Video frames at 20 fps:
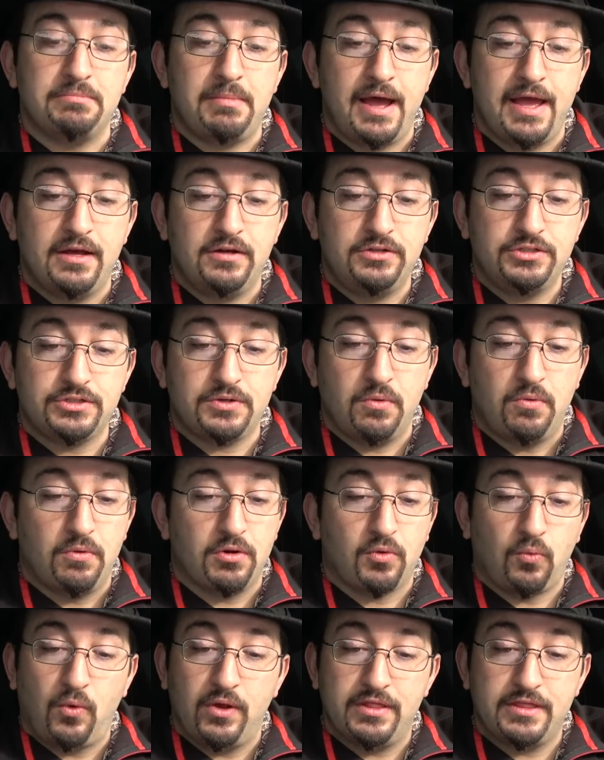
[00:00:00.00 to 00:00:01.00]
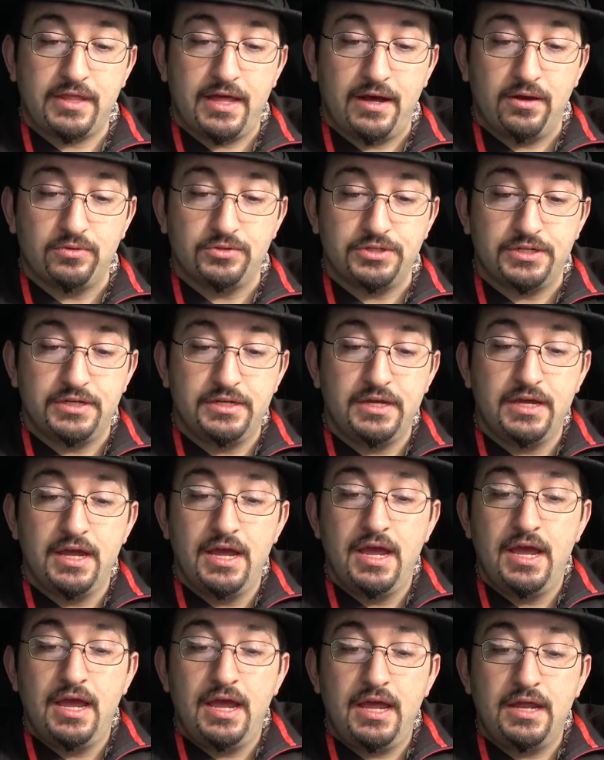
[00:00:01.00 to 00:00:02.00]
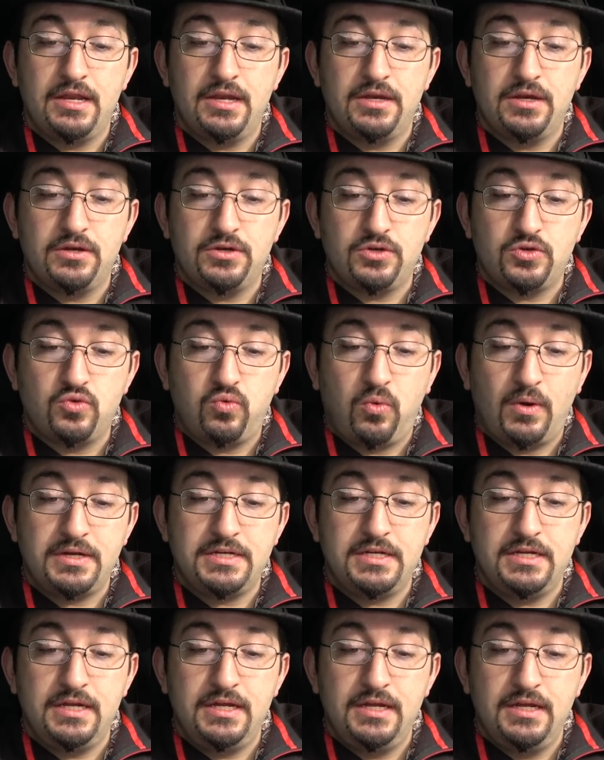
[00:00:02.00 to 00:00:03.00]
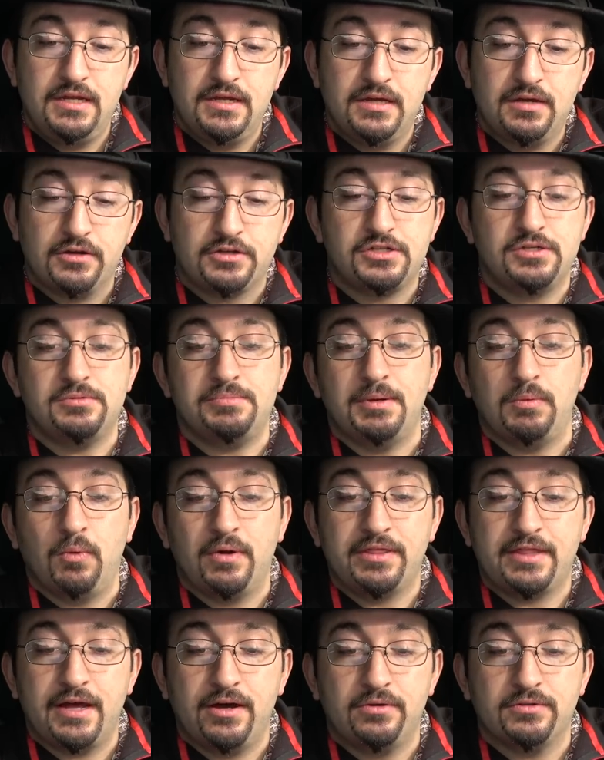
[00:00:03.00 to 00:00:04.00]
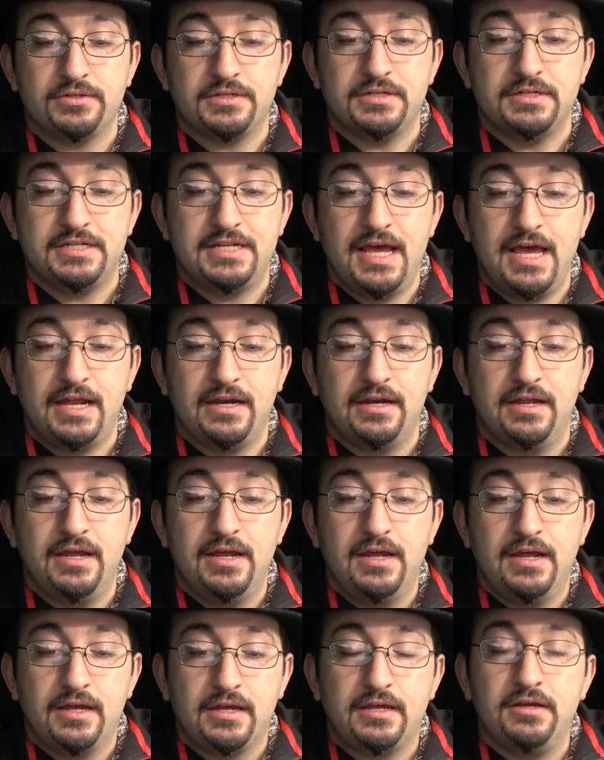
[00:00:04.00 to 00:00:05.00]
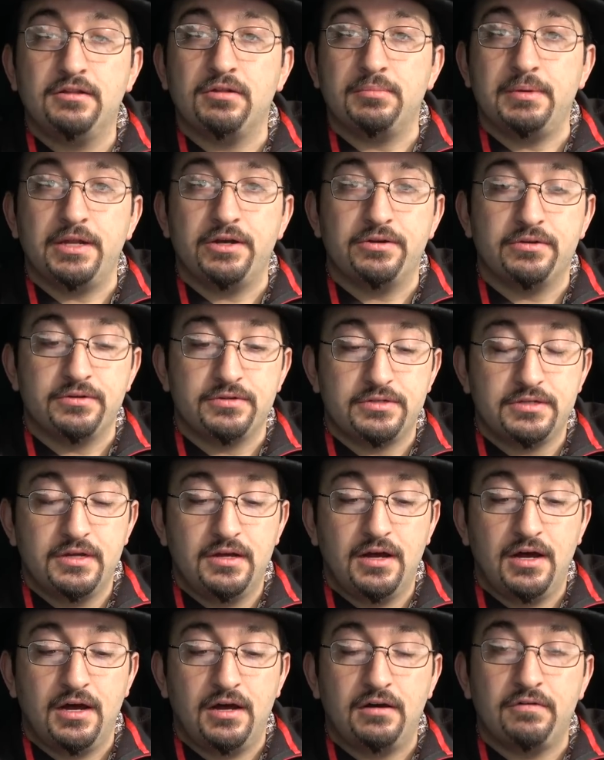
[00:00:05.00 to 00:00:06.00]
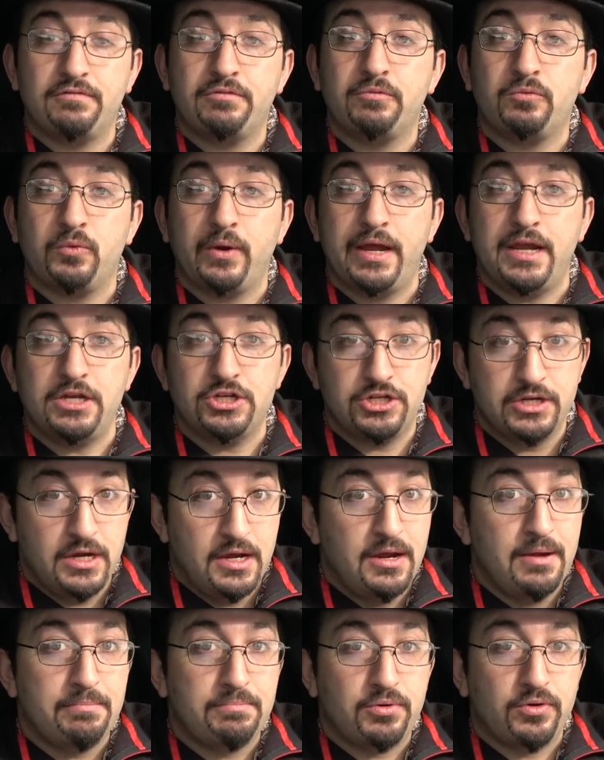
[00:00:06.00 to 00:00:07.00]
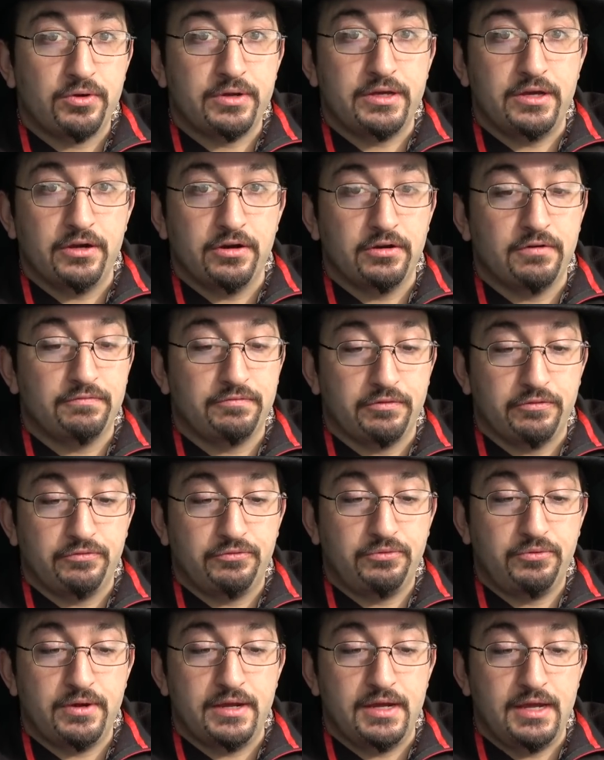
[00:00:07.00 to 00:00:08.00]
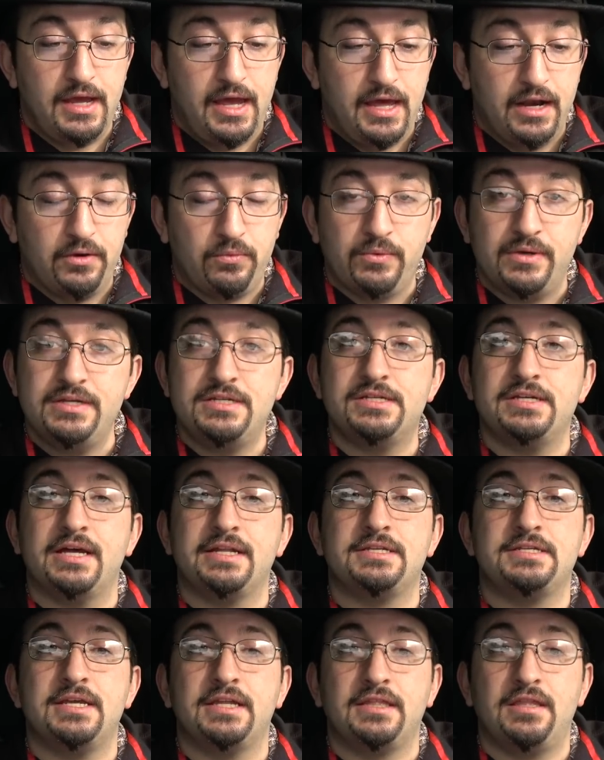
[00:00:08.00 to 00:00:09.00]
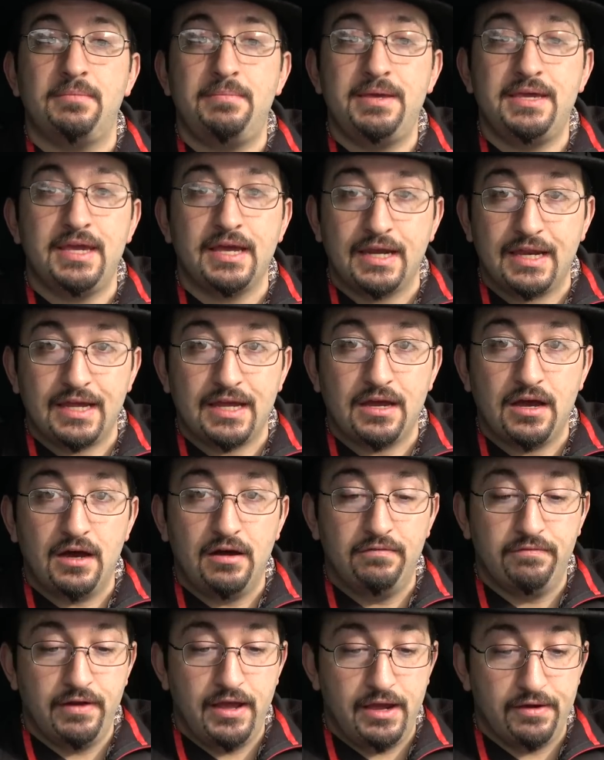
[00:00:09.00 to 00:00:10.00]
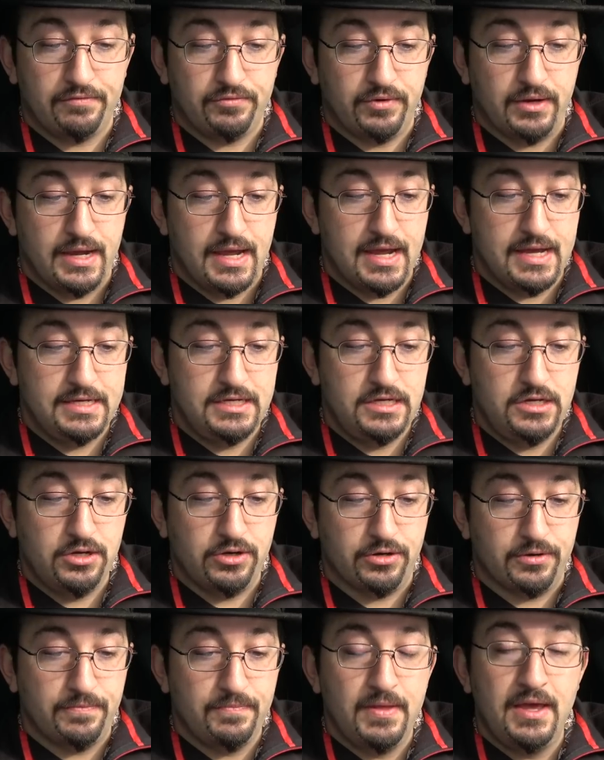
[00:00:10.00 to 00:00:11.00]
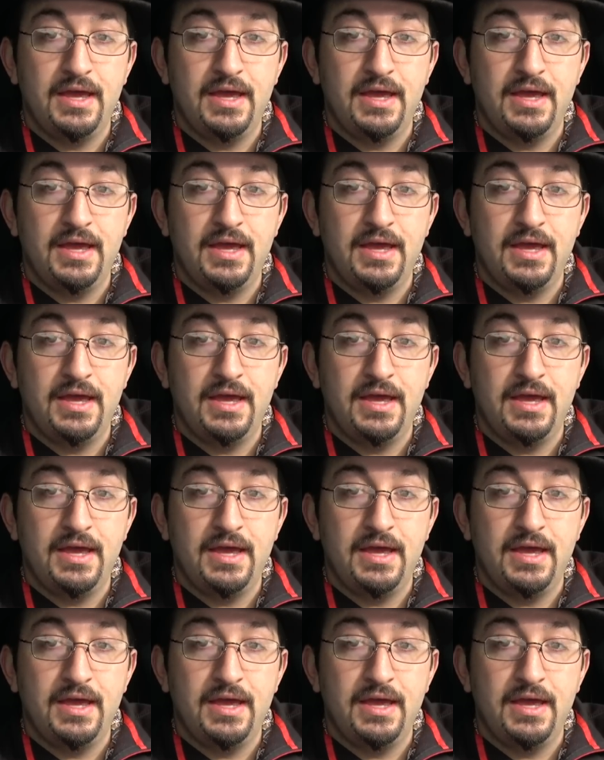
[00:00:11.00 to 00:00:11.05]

miles or one thousand twenty, excuse me, one thousand ten kilometers of range per year for free, and it resets at the beginning of every year.